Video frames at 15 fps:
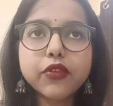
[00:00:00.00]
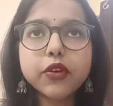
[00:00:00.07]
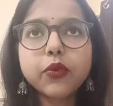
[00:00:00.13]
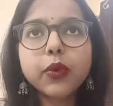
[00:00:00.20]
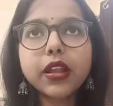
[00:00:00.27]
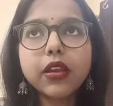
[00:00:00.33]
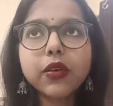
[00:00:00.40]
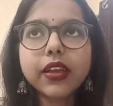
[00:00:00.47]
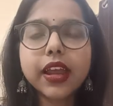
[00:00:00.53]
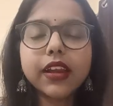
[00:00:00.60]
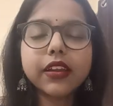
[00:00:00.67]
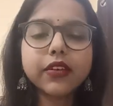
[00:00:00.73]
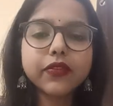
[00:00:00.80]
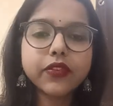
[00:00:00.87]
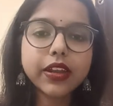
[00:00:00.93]
you will look at
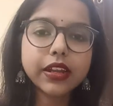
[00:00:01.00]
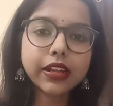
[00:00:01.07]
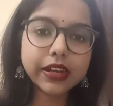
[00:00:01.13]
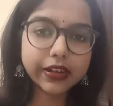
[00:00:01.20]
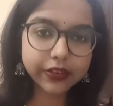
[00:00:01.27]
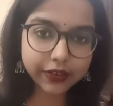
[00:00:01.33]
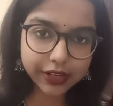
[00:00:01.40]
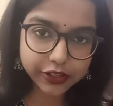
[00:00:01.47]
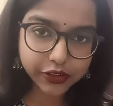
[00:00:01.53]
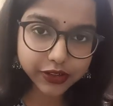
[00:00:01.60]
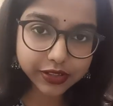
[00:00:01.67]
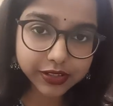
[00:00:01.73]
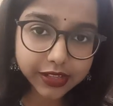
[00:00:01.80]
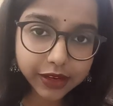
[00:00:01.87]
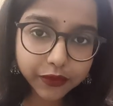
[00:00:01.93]
different
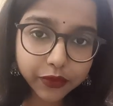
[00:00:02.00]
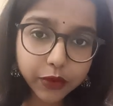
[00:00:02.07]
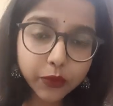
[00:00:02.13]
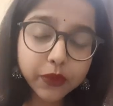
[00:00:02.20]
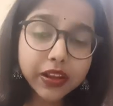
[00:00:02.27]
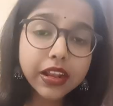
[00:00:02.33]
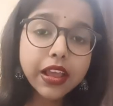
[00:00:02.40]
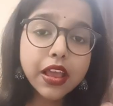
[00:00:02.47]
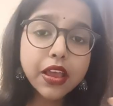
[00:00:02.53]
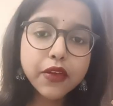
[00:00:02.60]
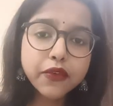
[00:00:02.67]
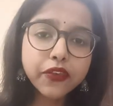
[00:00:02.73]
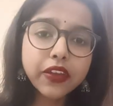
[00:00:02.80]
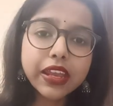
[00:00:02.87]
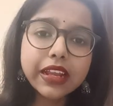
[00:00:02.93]
literatures, if you will
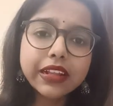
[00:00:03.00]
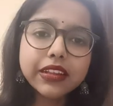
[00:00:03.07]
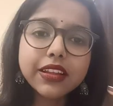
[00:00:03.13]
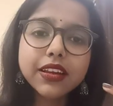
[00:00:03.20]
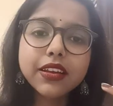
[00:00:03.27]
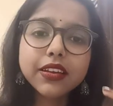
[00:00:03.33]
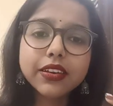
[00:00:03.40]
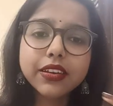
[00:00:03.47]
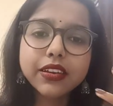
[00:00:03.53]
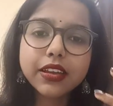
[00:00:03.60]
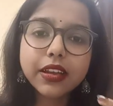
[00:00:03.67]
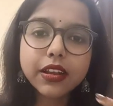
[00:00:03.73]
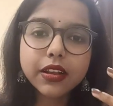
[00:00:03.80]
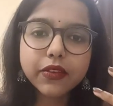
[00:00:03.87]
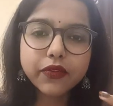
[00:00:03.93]
feel the
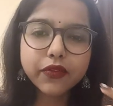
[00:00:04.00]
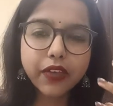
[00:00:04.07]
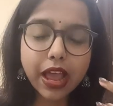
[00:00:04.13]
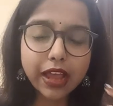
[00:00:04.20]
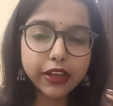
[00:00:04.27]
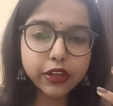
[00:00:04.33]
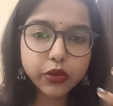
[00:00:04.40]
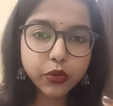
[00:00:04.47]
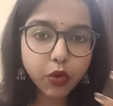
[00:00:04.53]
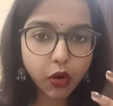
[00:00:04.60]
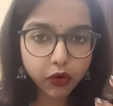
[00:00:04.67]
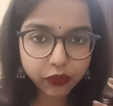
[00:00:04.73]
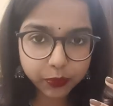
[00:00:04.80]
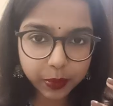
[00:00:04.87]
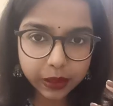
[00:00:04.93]
real value
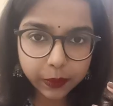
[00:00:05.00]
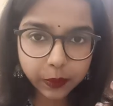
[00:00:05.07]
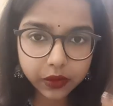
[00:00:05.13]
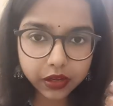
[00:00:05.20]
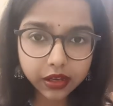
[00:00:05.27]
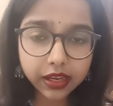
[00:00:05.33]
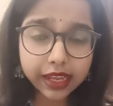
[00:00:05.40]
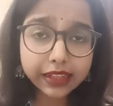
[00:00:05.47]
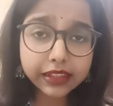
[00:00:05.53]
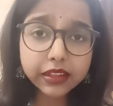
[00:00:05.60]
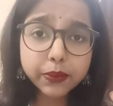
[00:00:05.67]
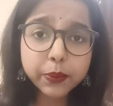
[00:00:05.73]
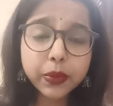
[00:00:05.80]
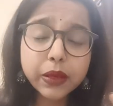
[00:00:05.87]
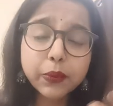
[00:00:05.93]
of people, like the
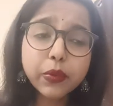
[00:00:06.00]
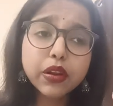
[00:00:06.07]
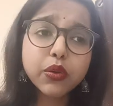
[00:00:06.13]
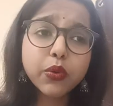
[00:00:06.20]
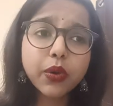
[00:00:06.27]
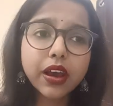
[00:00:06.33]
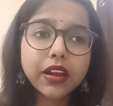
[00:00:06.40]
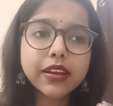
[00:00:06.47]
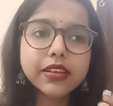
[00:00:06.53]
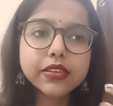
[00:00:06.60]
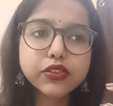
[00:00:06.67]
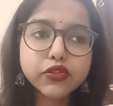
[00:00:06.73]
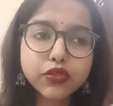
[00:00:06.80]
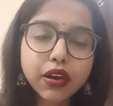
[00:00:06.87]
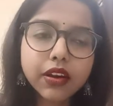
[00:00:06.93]
people who are
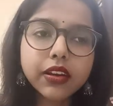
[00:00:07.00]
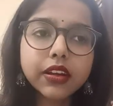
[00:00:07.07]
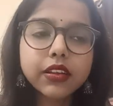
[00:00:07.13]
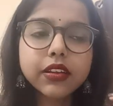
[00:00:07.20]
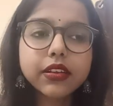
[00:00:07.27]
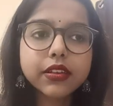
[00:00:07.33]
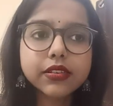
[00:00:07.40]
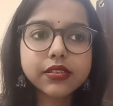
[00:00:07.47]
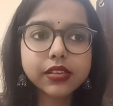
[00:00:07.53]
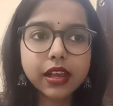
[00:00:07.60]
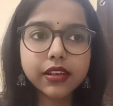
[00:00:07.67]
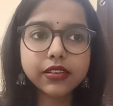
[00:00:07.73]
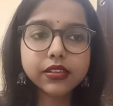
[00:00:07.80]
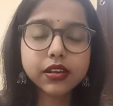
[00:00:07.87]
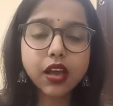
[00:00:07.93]
struck in the
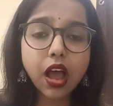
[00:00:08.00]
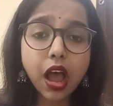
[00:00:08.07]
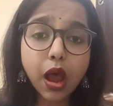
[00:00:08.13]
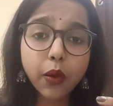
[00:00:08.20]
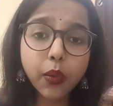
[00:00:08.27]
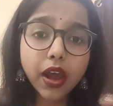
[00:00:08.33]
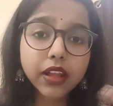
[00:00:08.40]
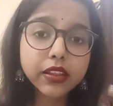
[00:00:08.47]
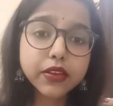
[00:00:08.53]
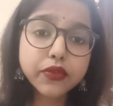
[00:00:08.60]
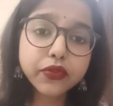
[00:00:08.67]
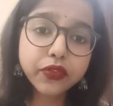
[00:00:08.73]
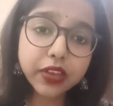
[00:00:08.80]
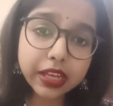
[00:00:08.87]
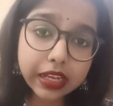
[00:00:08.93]
disaster, how are they
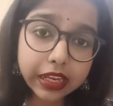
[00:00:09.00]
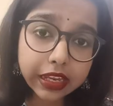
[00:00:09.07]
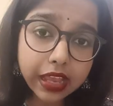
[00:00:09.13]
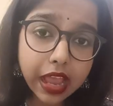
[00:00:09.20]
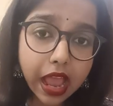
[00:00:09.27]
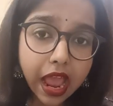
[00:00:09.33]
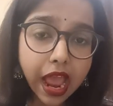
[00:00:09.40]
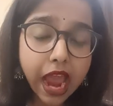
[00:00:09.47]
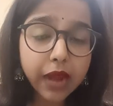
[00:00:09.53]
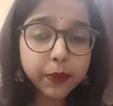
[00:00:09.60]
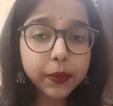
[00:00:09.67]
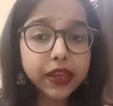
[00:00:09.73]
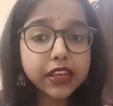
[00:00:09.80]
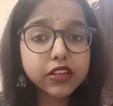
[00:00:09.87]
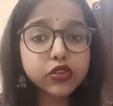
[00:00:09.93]
feeling, and
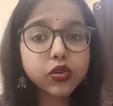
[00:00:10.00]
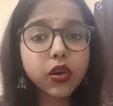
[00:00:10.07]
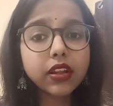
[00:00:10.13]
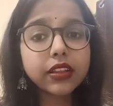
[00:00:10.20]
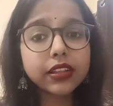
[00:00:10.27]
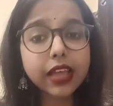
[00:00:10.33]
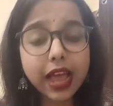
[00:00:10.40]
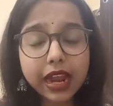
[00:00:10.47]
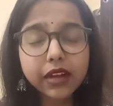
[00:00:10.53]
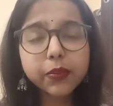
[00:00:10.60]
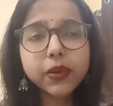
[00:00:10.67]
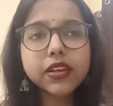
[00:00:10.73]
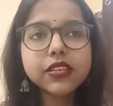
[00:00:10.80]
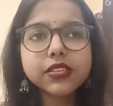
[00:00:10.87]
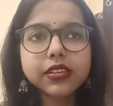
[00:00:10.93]
based on that,
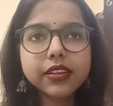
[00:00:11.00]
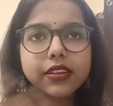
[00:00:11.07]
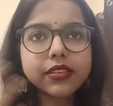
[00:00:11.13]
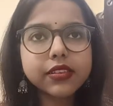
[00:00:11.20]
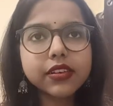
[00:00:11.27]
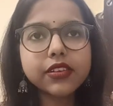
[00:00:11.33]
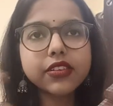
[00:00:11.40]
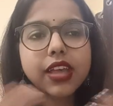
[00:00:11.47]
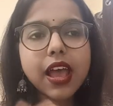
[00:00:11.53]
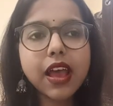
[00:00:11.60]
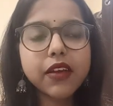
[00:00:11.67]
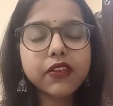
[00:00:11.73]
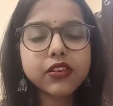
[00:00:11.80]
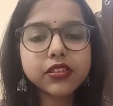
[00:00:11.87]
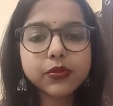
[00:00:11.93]
because research
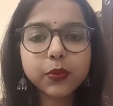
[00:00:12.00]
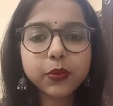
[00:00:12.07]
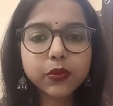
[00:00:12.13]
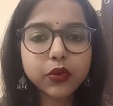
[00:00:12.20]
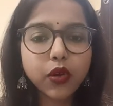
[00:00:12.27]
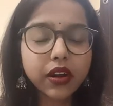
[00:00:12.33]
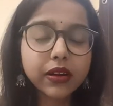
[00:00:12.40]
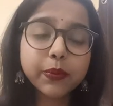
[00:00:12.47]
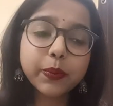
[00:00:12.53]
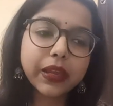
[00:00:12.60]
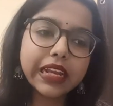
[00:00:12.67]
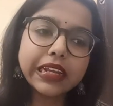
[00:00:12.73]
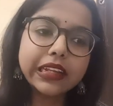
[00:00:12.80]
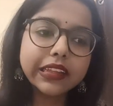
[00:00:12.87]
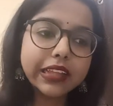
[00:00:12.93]
has not
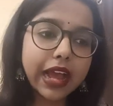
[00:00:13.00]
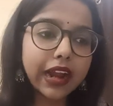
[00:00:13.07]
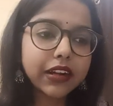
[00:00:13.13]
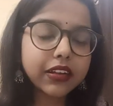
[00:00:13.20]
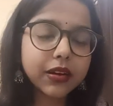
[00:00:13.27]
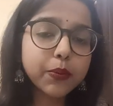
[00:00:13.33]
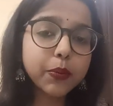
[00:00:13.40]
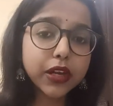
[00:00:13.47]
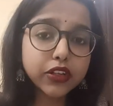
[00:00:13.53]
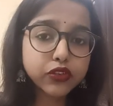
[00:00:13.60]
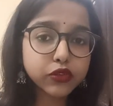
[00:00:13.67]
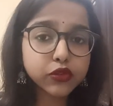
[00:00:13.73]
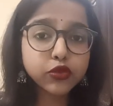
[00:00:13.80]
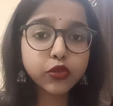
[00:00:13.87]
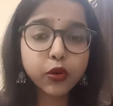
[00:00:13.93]
been that much
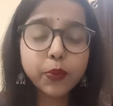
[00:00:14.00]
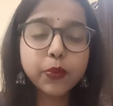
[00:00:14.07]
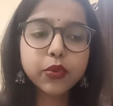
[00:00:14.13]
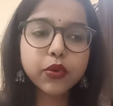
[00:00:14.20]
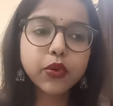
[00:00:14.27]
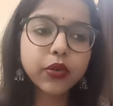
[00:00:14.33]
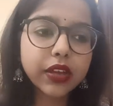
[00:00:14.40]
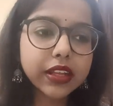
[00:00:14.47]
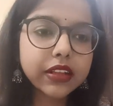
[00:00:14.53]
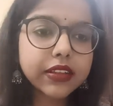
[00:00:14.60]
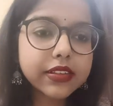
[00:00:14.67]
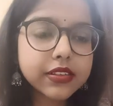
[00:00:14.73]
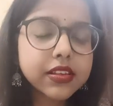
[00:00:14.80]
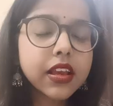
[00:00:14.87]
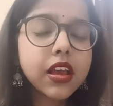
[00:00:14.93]
so pro in
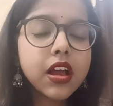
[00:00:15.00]
this